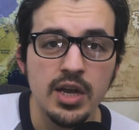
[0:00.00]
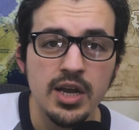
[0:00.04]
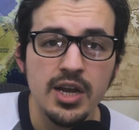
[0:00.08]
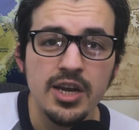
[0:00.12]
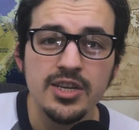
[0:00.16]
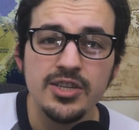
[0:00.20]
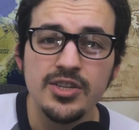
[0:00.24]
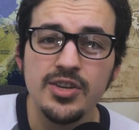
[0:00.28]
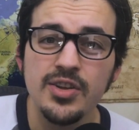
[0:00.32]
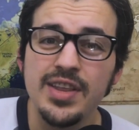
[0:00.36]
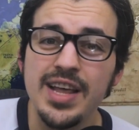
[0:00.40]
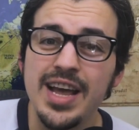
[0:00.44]

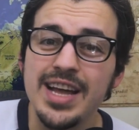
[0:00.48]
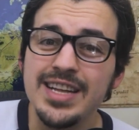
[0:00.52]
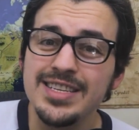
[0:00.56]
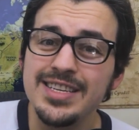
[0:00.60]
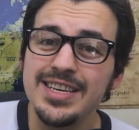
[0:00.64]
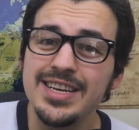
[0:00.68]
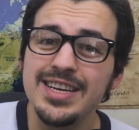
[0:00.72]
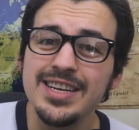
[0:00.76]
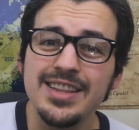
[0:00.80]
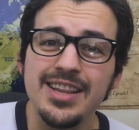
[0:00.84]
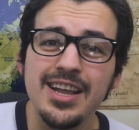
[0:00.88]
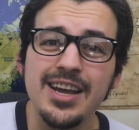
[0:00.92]
So that's
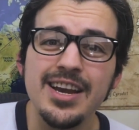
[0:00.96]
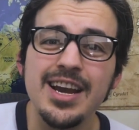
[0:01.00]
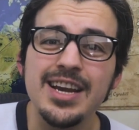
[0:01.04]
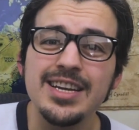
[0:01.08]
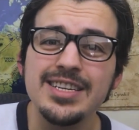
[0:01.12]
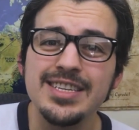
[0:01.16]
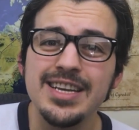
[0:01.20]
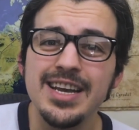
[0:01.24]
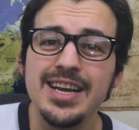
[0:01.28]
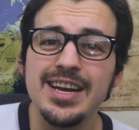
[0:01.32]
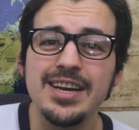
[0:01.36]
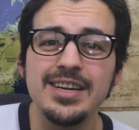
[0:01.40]
it. Like I
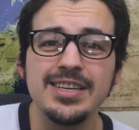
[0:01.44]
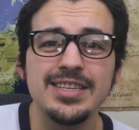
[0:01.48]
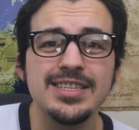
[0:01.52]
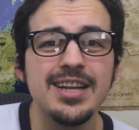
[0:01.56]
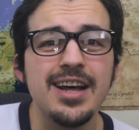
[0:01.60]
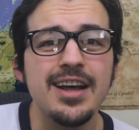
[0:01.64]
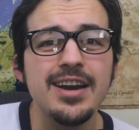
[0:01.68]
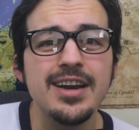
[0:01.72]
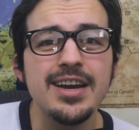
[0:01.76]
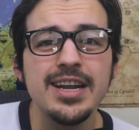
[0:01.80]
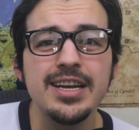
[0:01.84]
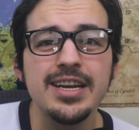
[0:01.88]
said, it's
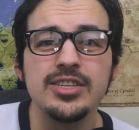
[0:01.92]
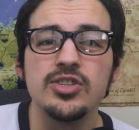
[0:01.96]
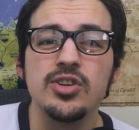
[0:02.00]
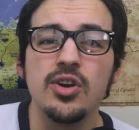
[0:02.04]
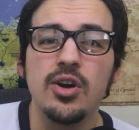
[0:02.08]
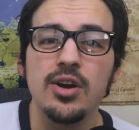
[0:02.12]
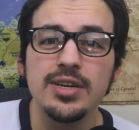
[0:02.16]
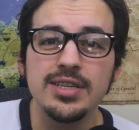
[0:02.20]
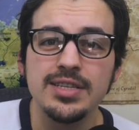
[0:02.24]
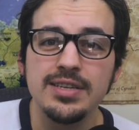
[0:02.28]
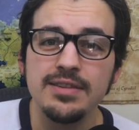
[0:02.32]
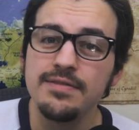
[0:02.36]
not an
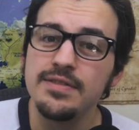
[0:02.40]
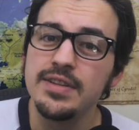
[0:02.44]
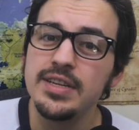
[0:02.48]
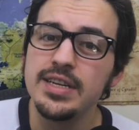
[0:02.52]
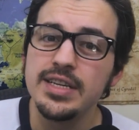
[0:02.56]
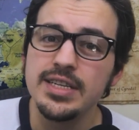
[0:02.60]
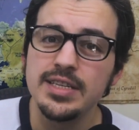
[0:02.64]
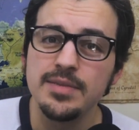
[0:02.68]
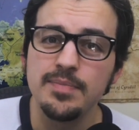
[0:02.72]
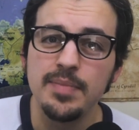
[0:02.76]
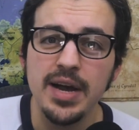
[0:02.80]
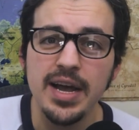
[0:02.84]
exhaustive
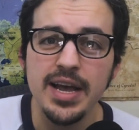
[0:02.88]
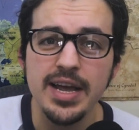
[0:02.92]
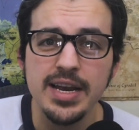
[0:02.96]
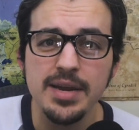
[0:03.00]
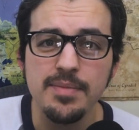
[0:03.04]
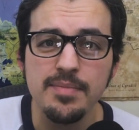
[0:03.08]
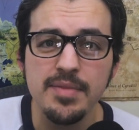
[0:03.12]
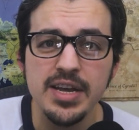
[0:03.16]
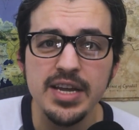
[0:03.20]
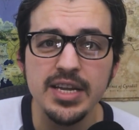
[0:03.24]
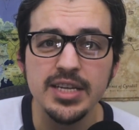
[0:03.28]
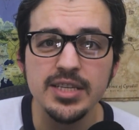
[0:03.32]
list by any
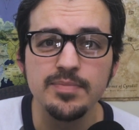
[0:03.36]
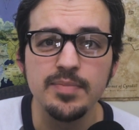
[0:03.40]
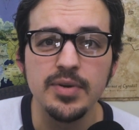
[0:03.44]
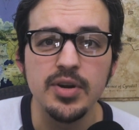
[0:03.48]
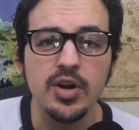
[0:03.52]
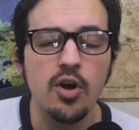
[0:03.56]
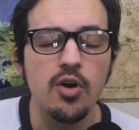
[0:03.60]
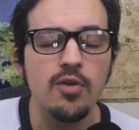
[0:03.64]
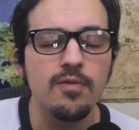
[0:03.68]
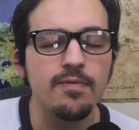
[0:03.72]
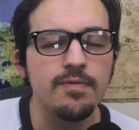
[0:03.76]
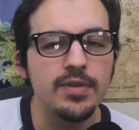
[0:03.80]
means, but
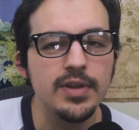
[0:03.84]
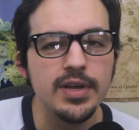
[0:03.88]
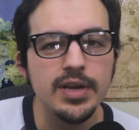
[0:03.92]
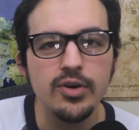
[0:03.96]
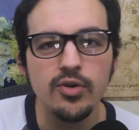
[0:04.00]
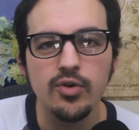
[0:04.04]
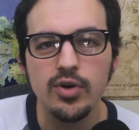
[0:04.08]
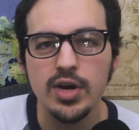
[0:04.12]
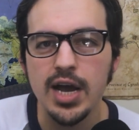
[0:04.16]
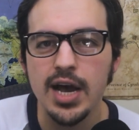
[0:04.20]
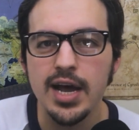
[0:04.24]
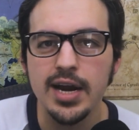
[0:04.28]
hopefully
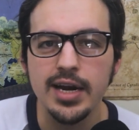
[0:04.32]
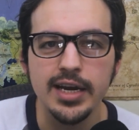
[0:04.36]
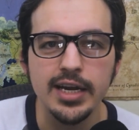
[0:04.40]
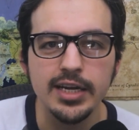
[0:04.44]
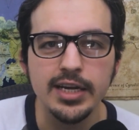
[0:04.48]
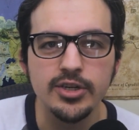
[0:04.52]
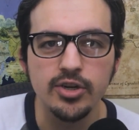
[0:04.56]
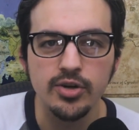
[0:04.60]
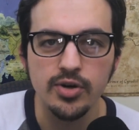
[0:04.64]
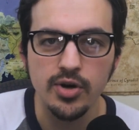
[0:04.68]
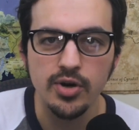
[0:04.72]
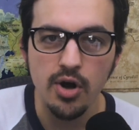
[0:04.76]
it'll kind of
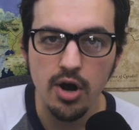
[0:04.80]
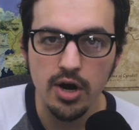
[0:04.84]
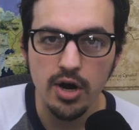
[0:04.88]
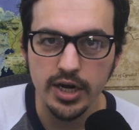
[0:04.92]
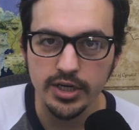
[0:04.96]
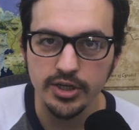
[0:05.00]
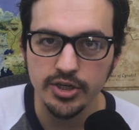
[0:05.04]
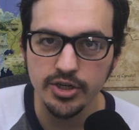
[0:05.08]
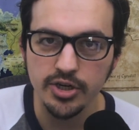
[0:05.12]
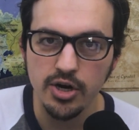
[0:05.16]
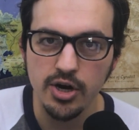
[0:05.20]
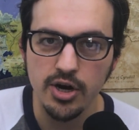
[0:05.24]
get your
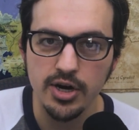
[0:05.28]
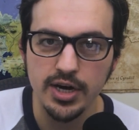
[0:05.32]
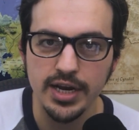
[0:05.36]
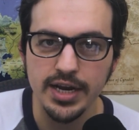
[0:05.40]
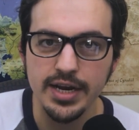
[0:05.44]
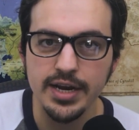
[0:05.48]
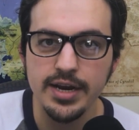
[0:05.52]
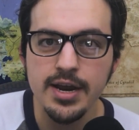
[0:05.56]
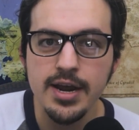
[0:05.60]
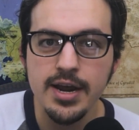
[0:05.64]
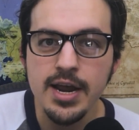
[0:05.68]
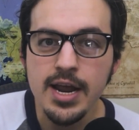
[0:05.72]
noggin
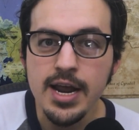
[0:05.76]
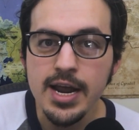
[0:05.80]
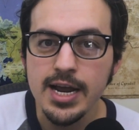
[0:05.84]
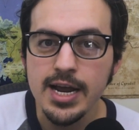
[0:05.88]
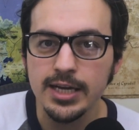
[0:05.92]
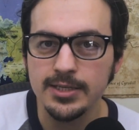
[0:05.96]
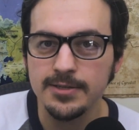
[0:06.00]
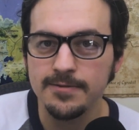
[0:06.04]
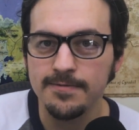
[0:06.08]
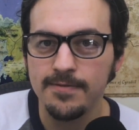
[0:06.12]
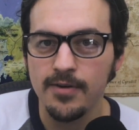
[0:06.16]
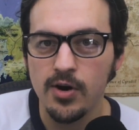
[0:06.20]
jogging
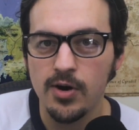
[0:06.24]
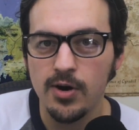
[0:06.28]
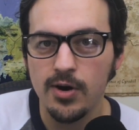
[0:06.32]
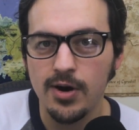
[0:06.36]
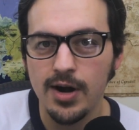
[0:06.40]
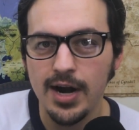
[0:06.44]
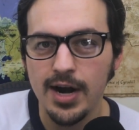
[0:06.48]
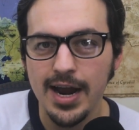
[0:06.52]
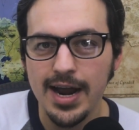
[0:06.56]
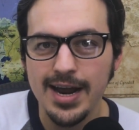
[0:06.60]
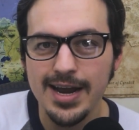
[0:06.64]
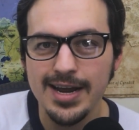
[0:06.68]
as
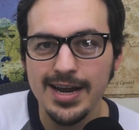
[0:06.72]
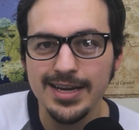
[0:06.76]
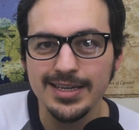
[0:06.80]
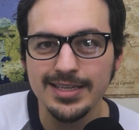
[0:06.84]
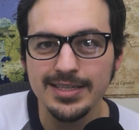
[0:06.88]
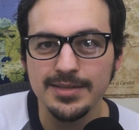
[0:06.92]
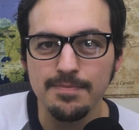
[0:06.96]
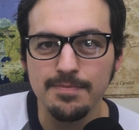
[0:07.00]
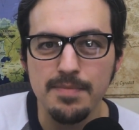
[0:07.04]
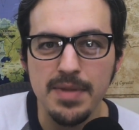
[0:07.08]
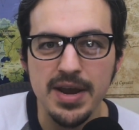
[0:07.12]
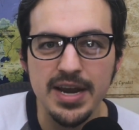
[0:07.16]
far
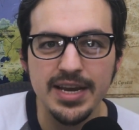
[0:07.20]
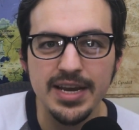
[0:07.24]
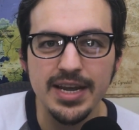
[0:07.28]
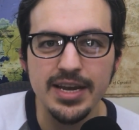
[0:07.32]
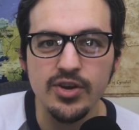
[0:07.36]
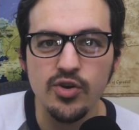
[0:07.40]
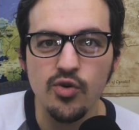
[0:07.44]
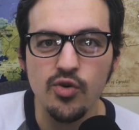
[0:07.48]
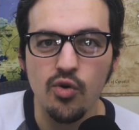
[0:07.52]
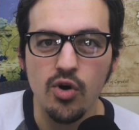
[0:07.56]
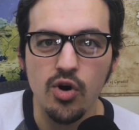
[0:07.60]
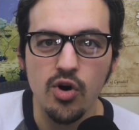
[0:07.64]
as making
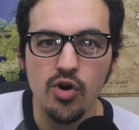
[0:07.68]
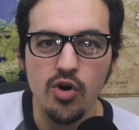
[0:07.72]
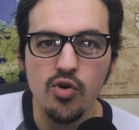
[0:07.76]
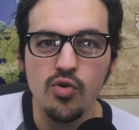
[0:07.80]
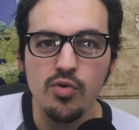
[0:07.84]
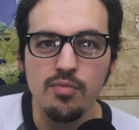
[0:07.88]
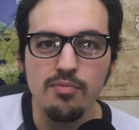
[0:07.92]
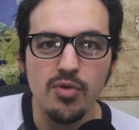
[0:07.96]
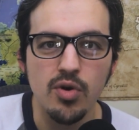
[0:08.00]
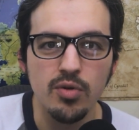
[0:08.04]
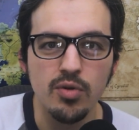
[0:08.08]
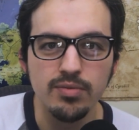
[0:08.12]
your
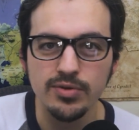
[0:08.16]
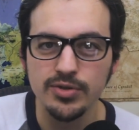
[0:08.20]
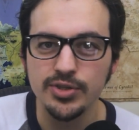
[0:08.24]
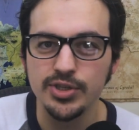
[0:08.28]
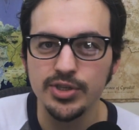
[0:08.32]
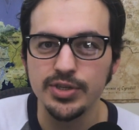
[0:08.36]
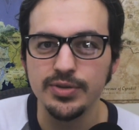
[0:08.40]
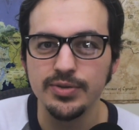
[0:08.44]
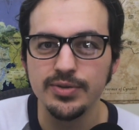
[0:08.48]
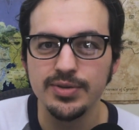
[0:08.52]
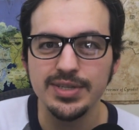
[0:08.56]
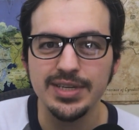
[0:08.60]
own mobile
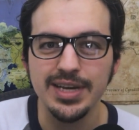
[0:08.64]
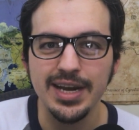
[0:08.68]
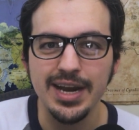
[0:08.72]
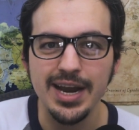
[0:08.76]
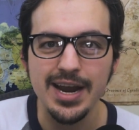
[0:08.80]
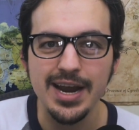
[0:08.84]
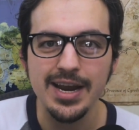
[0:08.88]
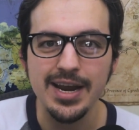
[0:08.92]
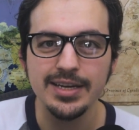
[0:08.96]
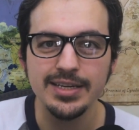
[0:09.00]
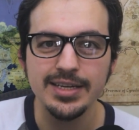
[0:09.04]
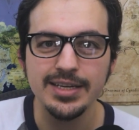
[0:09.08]
suits
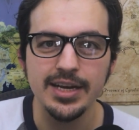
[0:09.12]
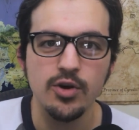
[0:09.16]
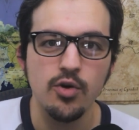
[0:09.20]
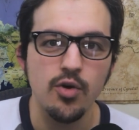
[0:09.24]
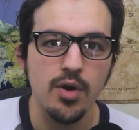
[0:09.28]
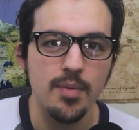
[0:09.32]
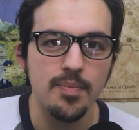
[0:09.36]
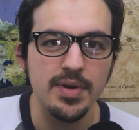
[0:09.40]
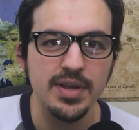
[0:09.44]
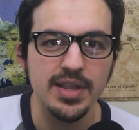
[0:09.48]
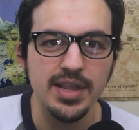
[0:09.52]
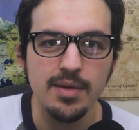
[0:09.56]
and
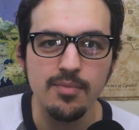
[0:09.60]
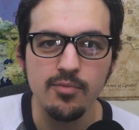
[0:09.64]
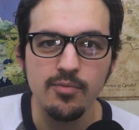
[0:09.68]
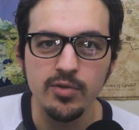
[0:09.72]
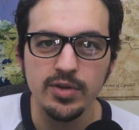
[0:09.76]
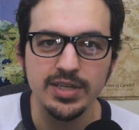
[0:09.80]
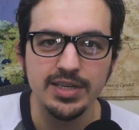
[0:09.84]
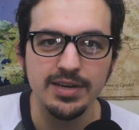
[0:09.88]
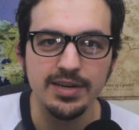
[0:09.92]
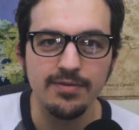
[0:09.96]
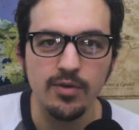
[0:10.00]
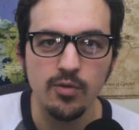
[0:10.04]
equipping them
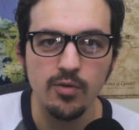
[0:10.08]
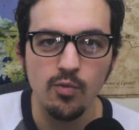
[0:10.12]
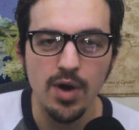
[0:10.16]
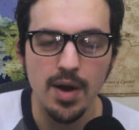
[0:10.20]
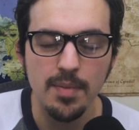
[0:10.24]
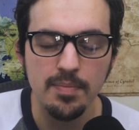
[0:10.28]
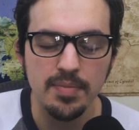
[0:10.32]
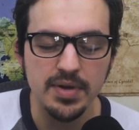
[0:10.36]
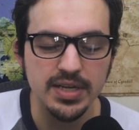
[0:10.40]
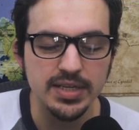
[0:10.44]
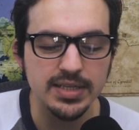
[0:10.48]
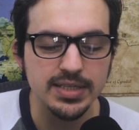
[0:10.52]
with different
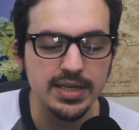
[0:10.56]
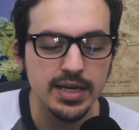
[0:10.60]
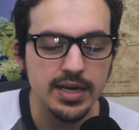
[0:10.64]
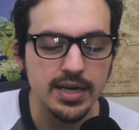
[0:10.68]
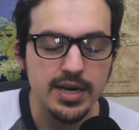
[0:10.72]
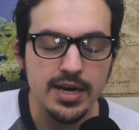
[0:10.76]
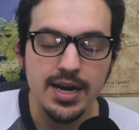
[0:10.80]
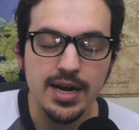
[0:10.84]
weapons.